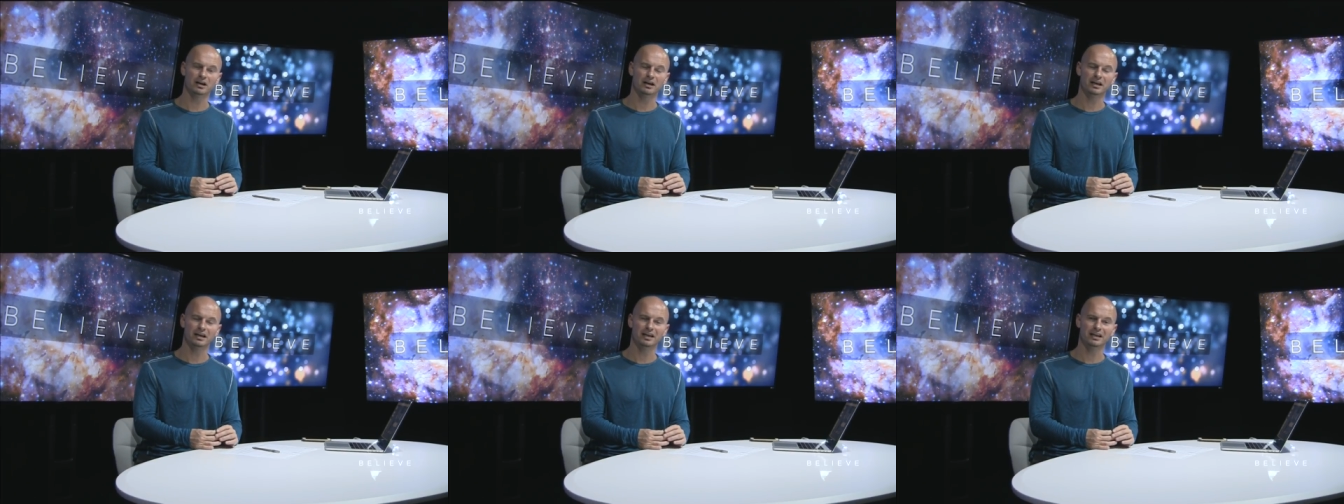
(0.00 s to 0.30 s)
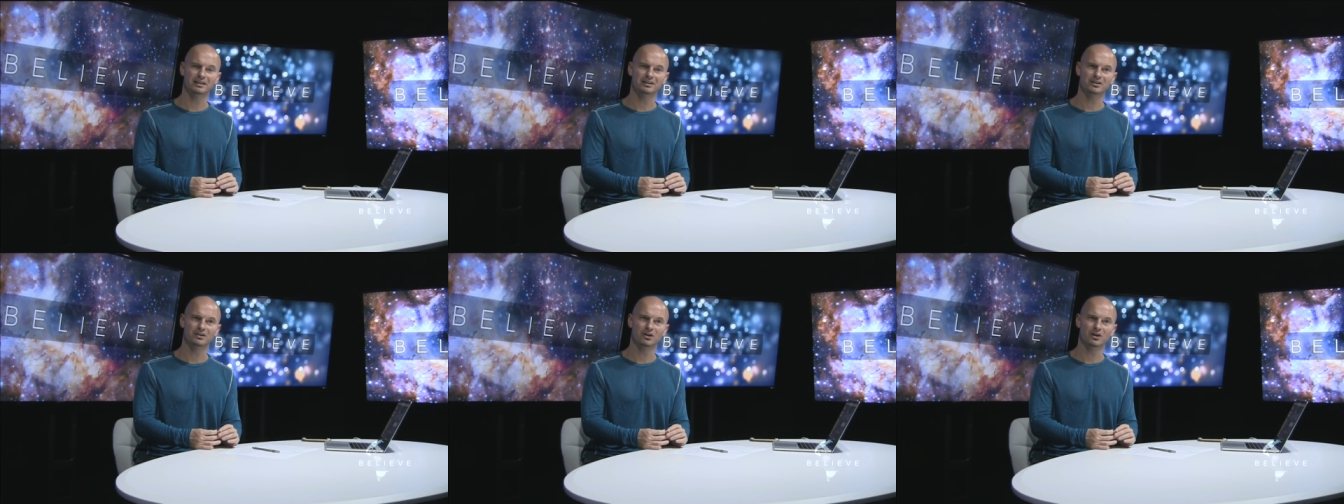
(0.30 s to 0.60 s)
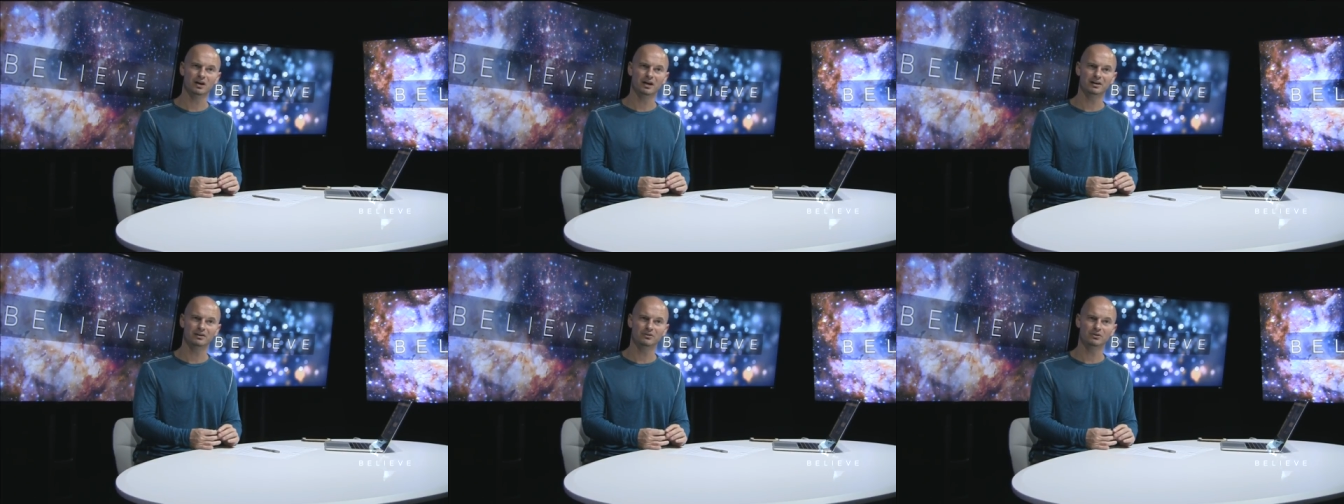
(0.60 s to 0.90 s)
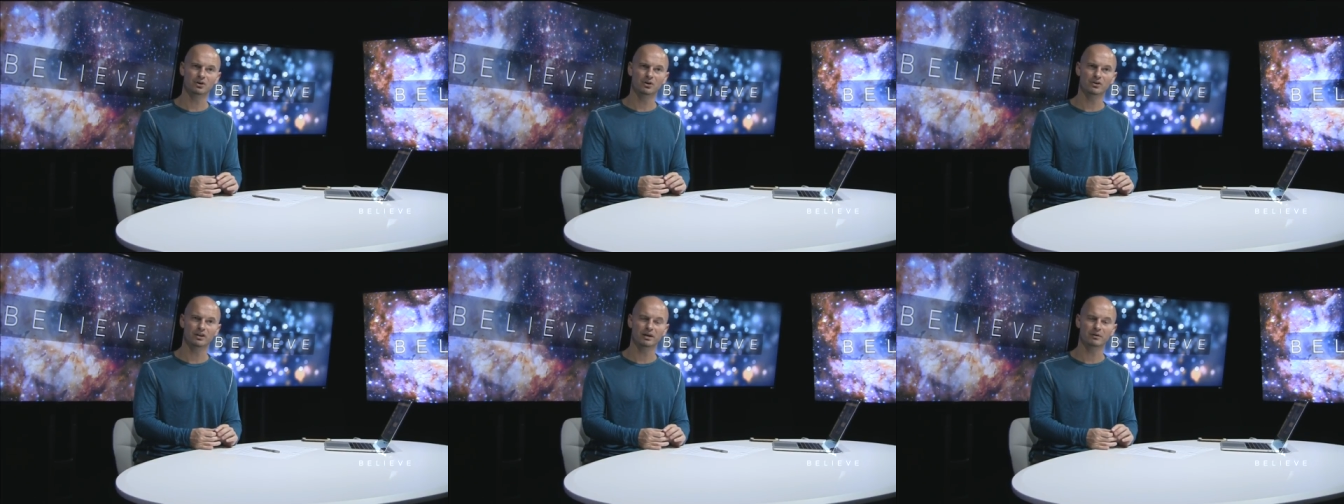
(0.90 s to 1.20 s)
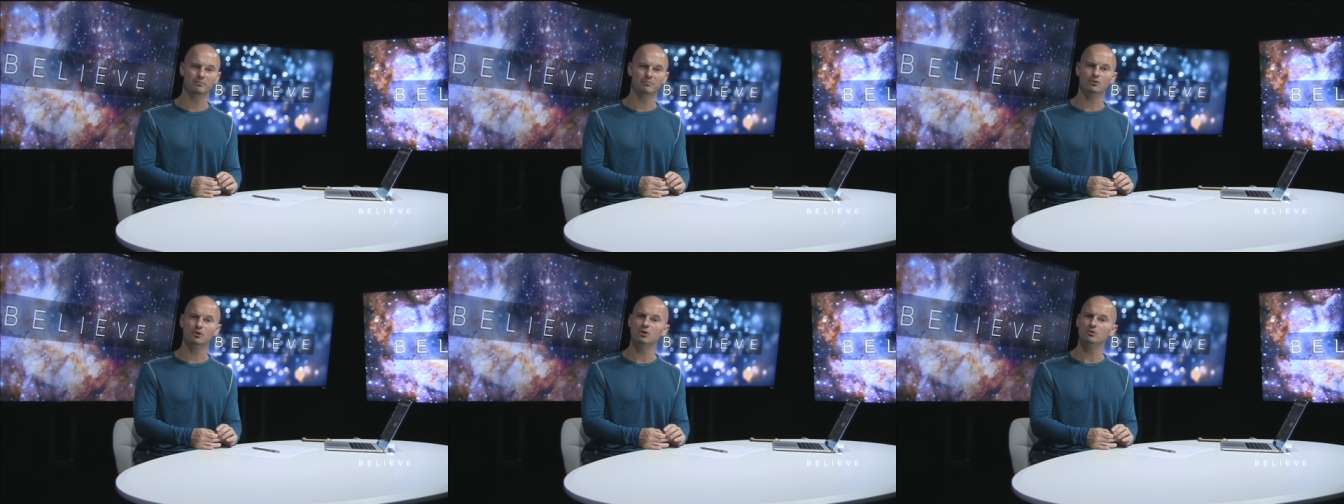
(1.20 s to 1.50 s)
and you know, I don't know
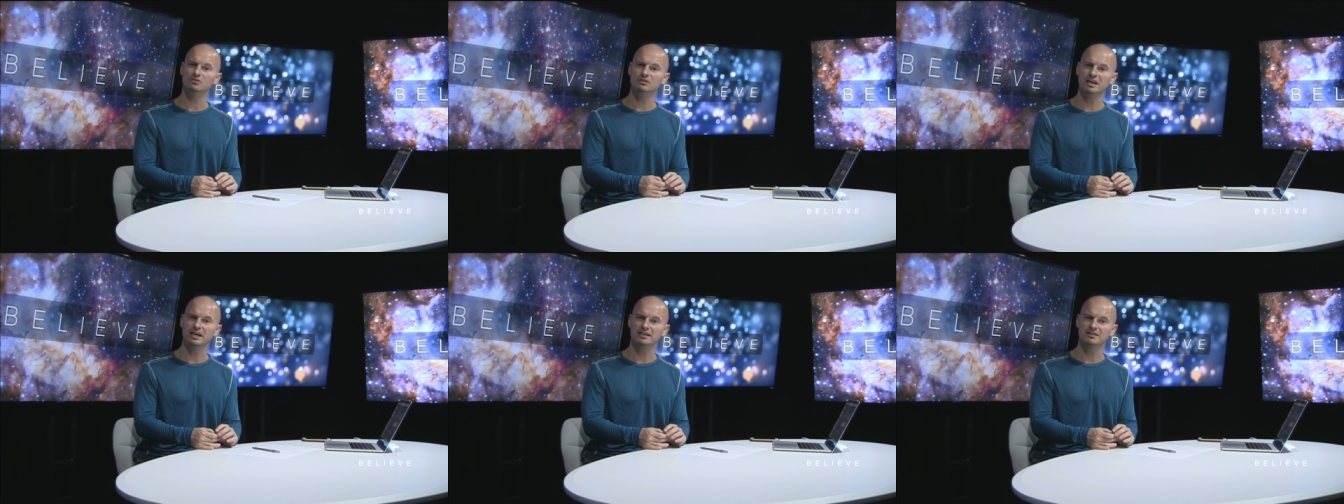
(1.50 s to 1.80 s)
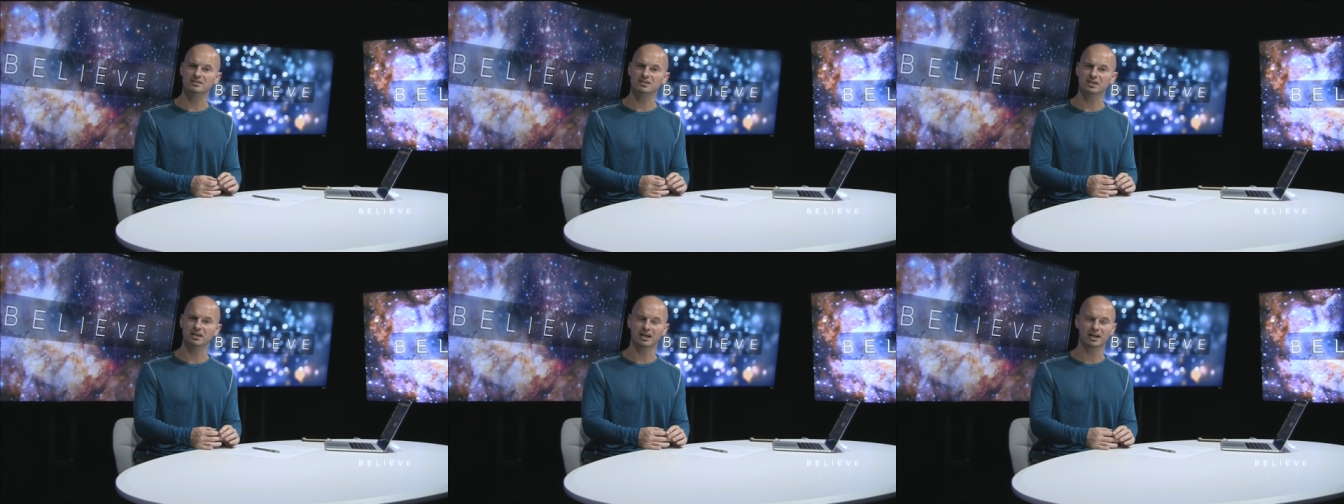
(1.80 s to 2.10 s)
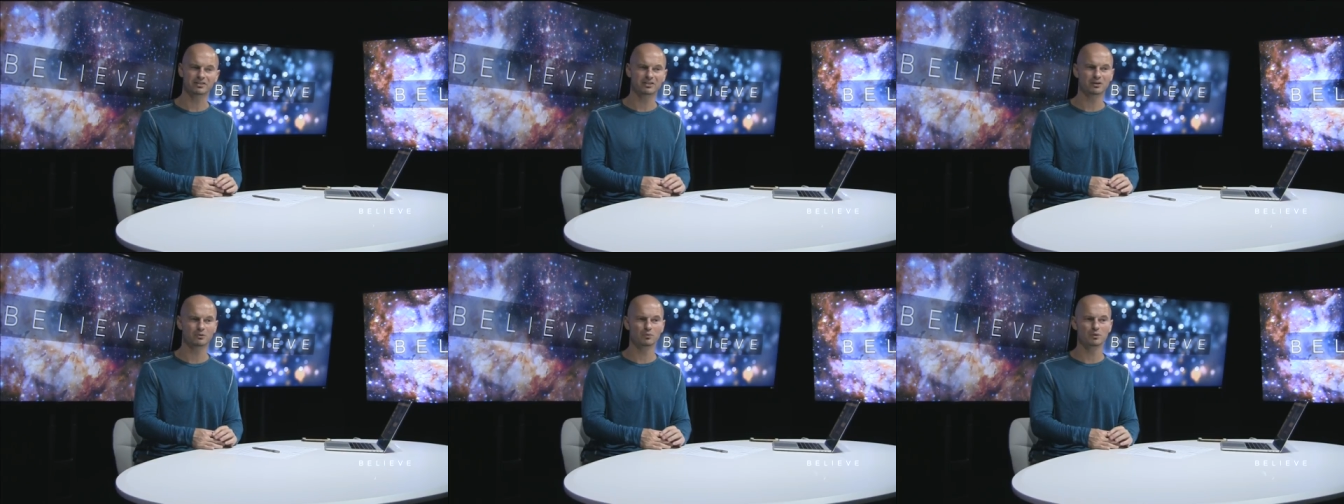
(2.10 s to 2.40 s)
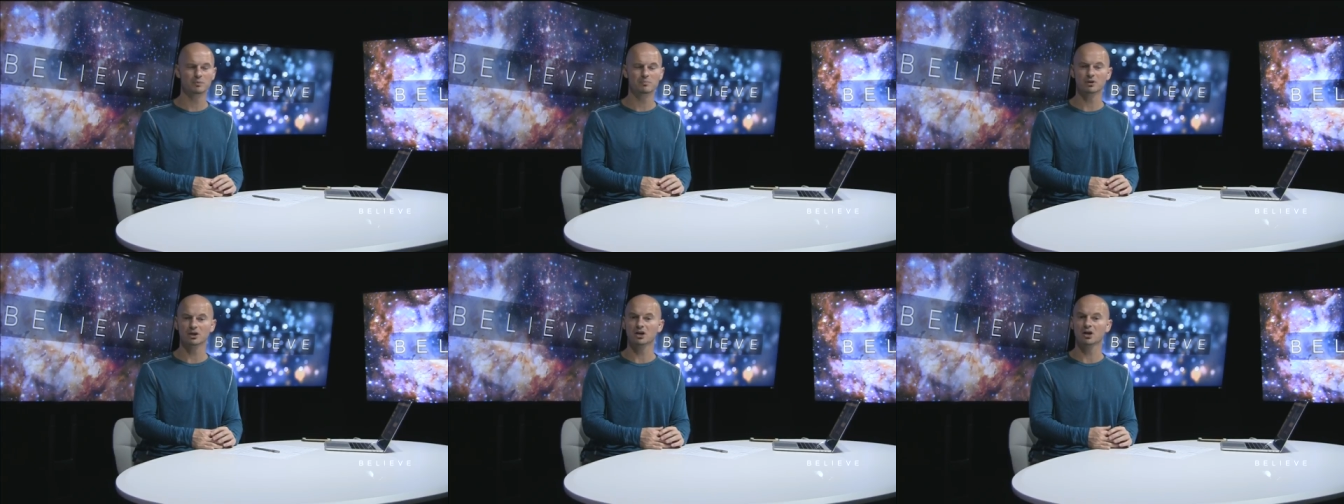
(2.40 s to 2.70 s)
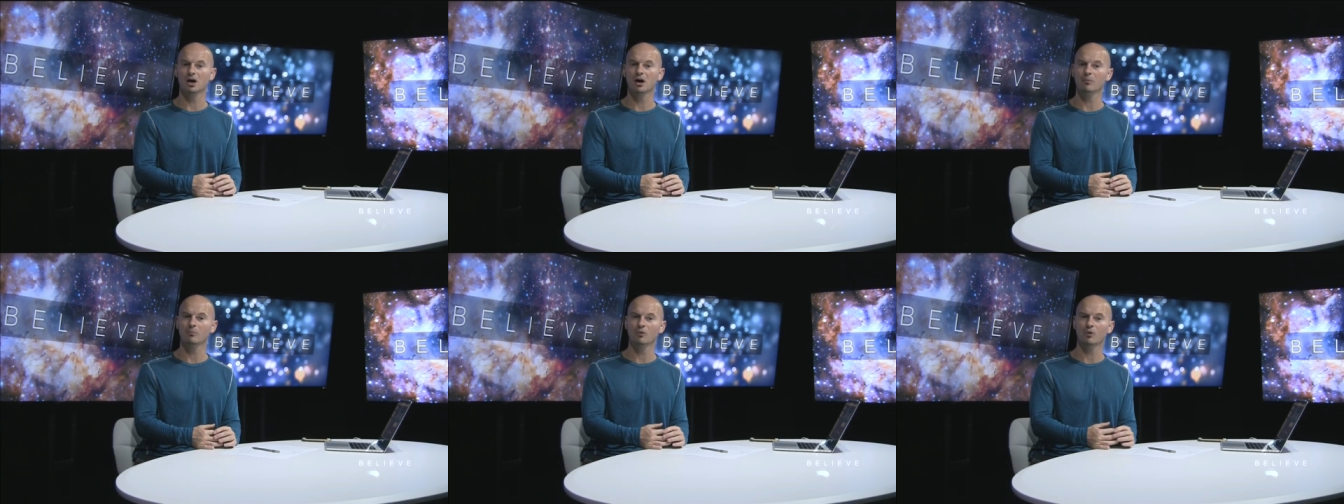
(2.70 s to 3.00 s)
that protesting, I think we
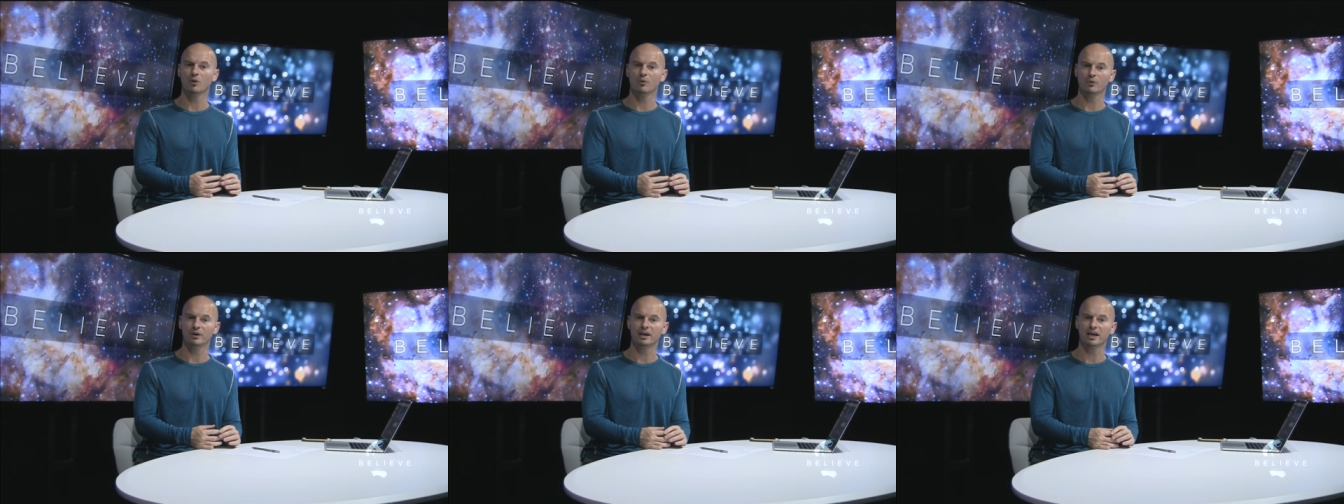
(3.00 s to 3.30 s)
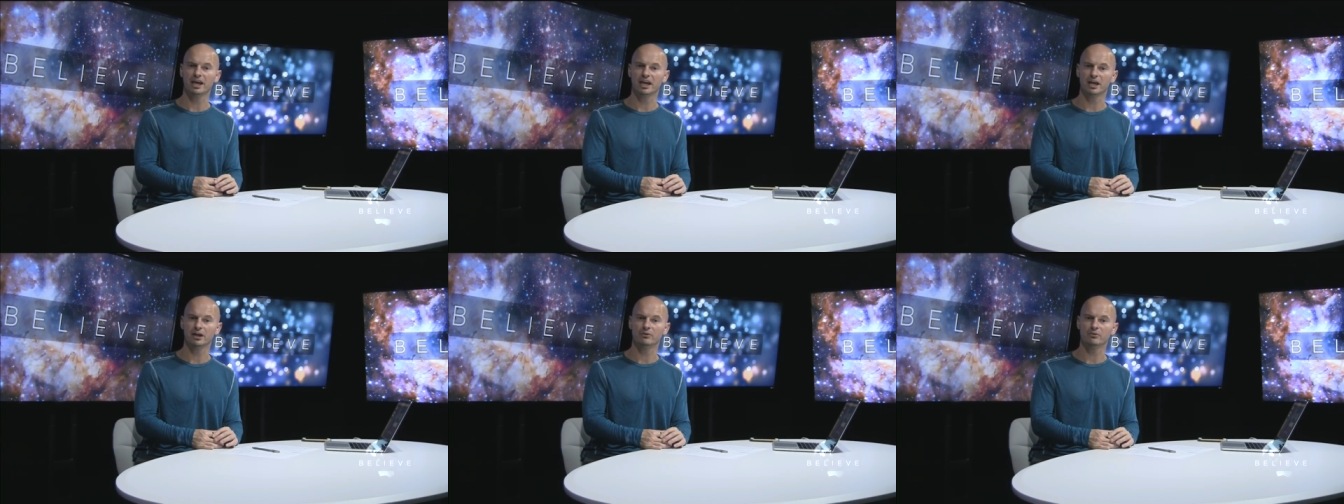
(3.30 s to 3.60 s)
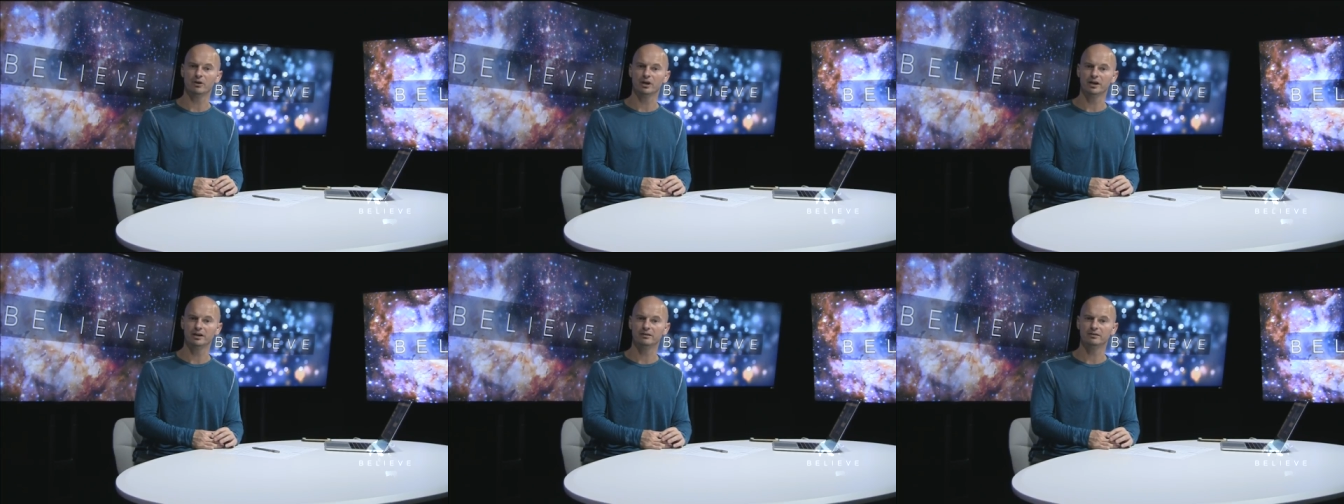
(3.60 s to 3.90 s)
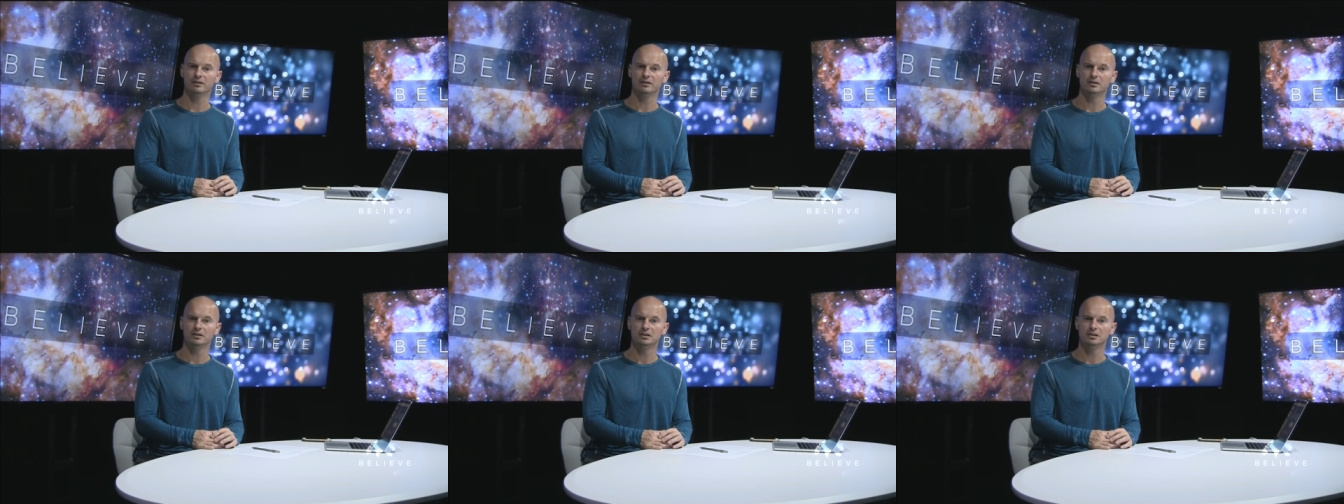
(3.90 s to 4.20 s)
become what we hate, right?